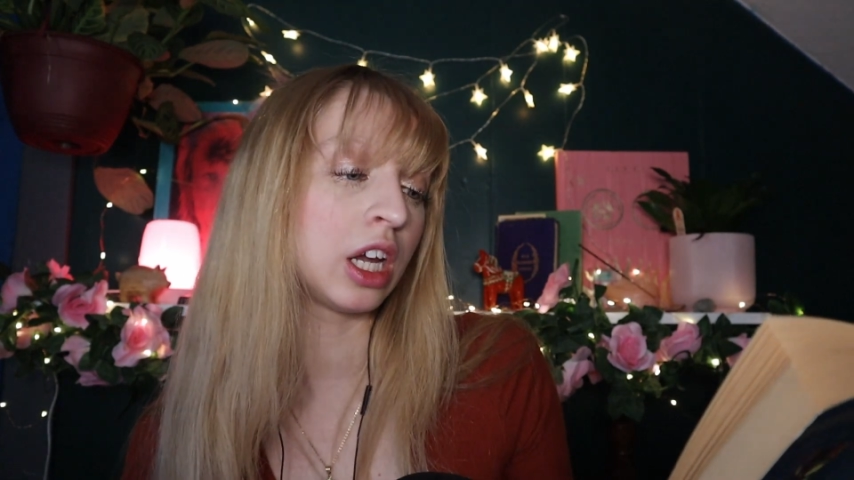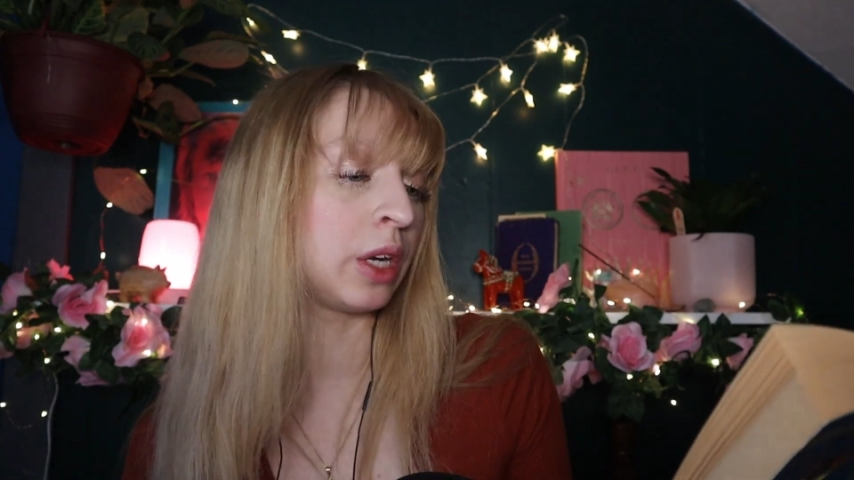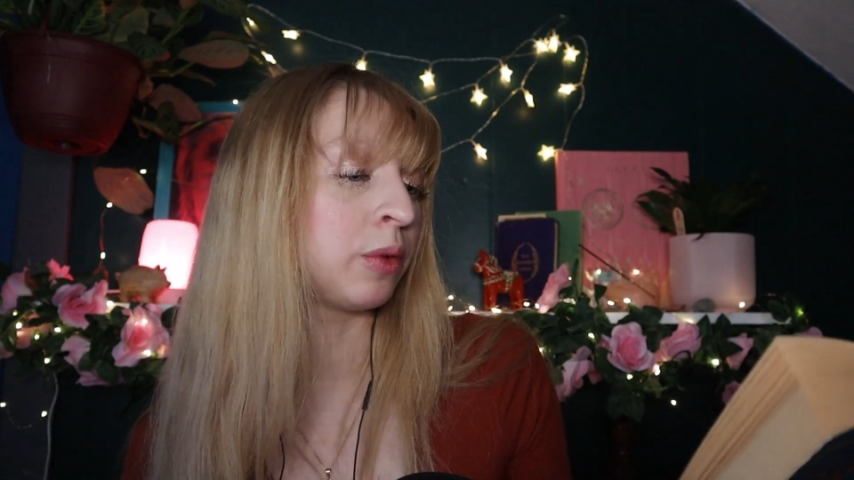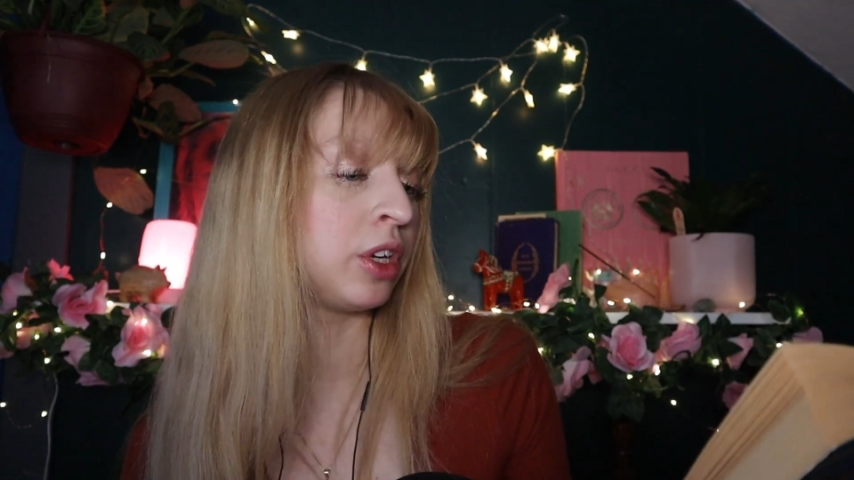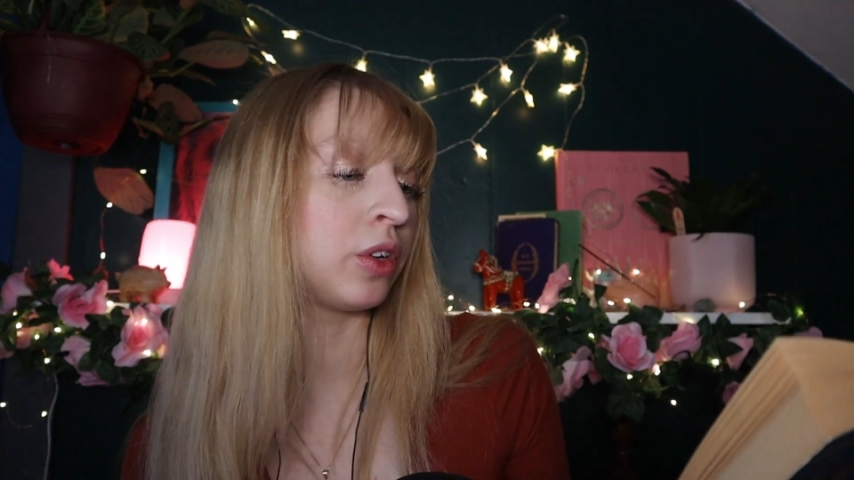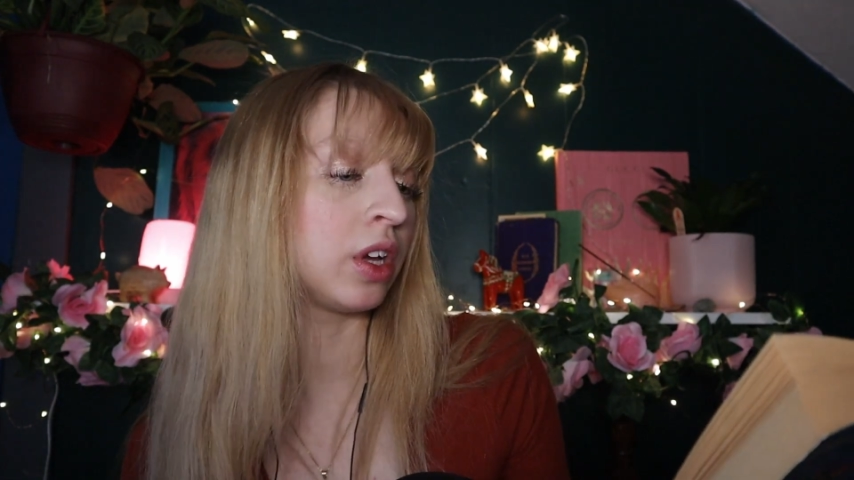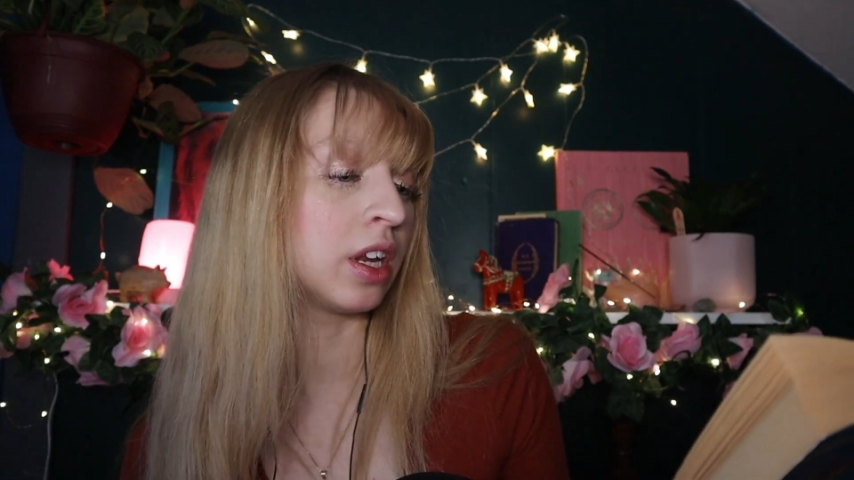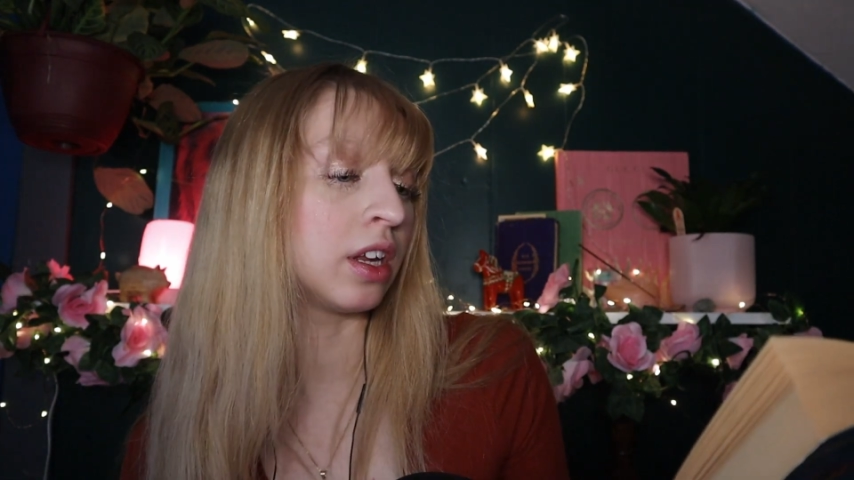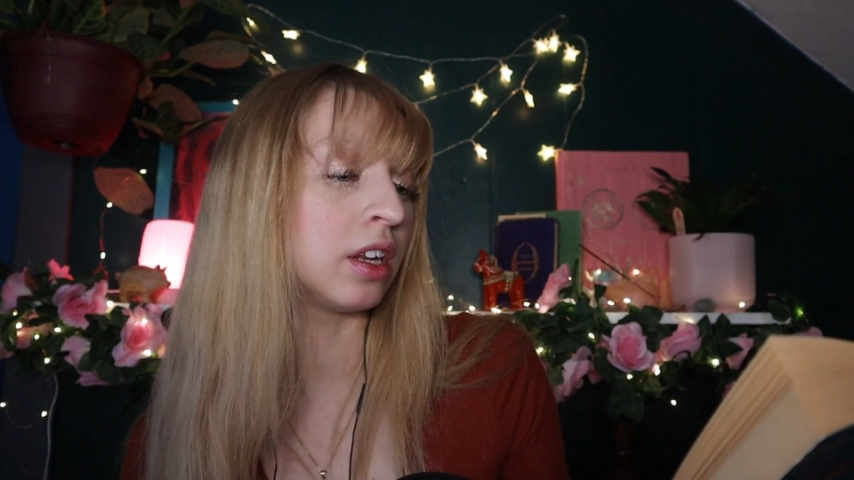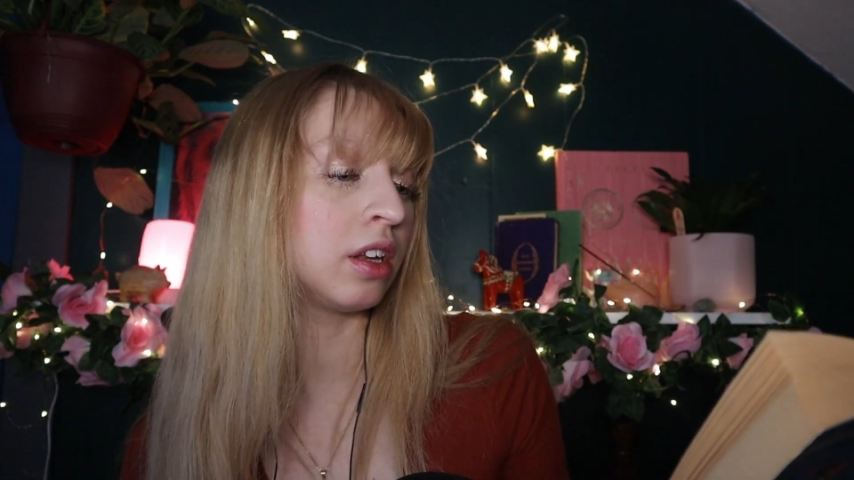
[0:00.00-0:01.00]
And when you
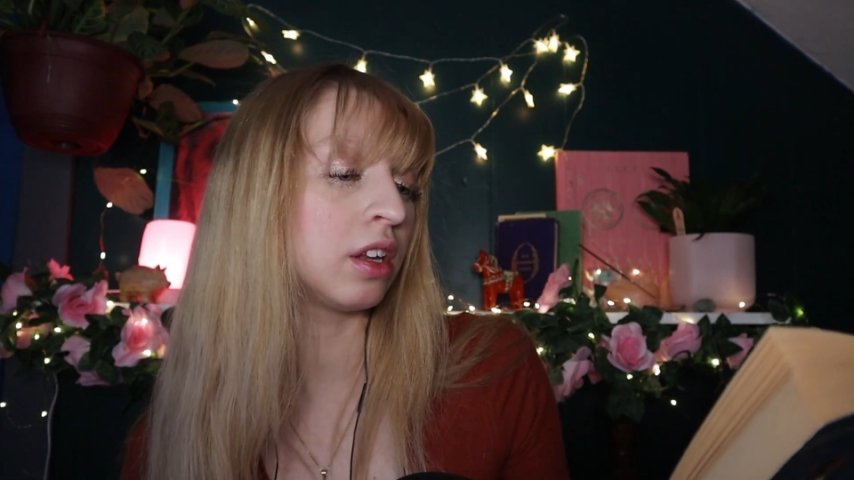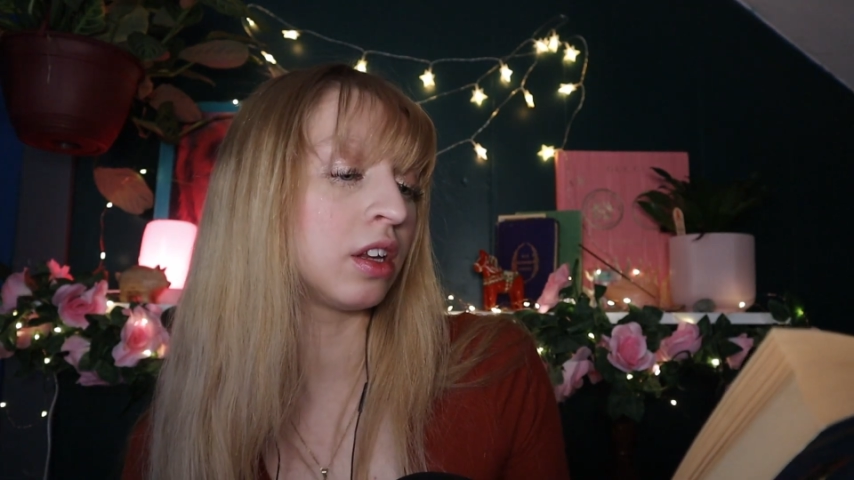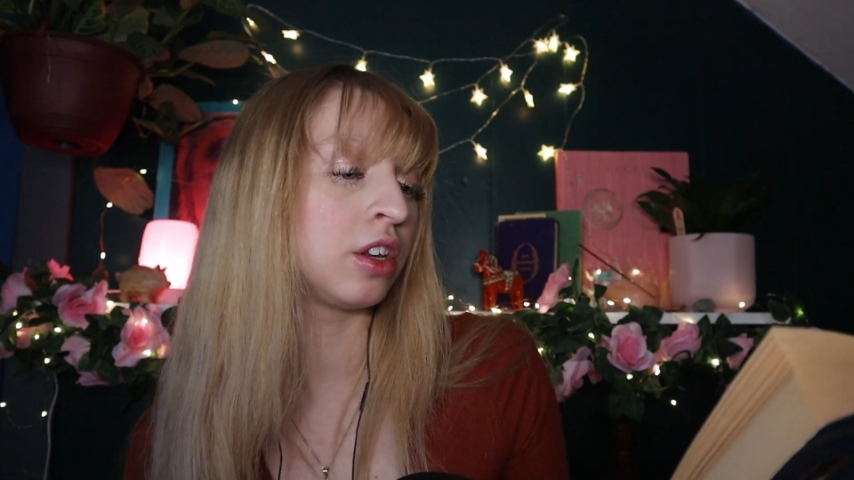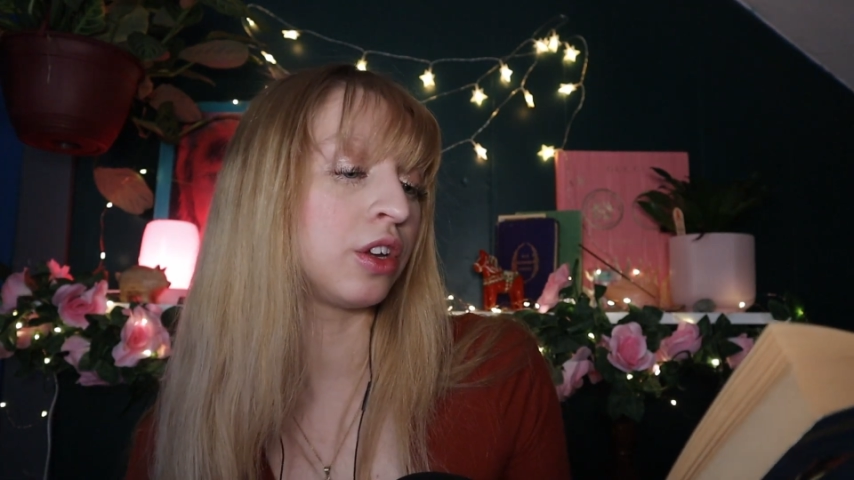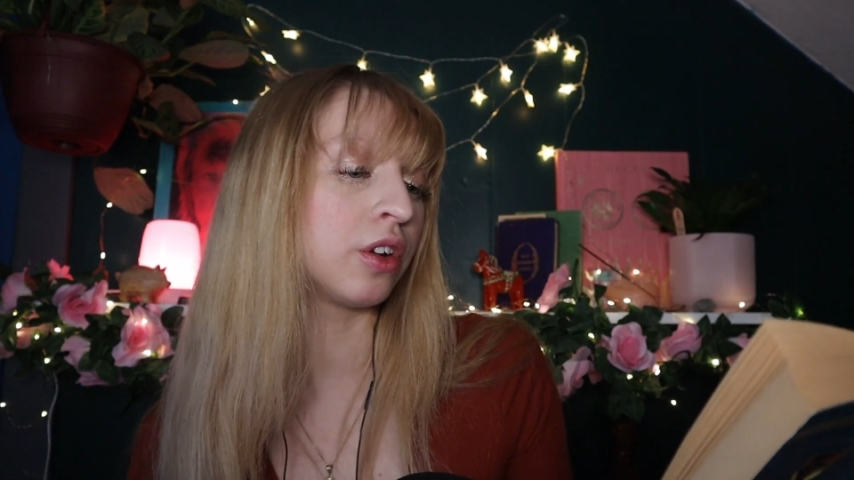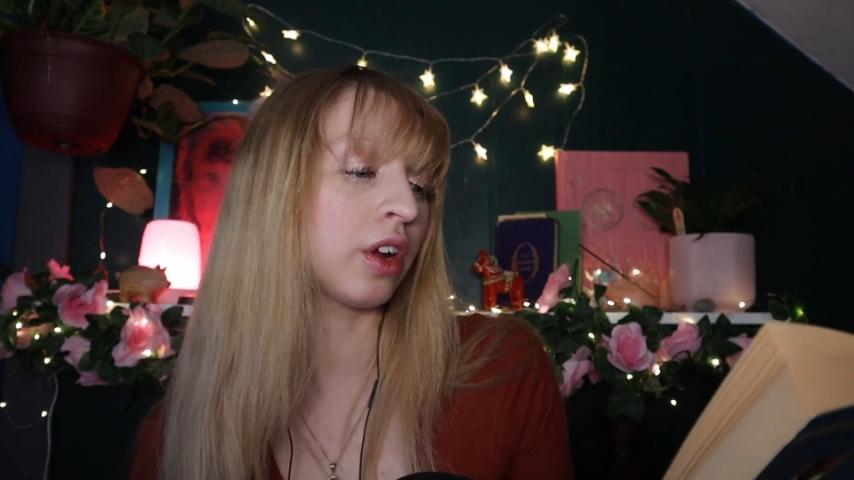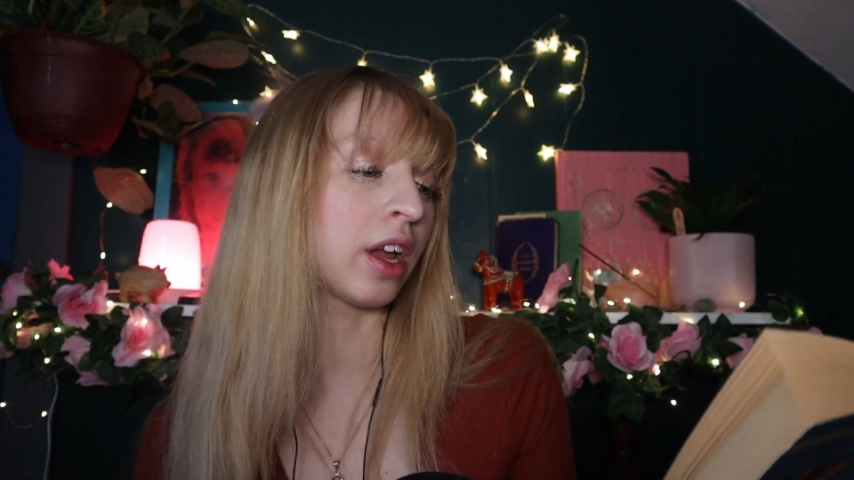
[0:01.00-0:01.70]
get it into your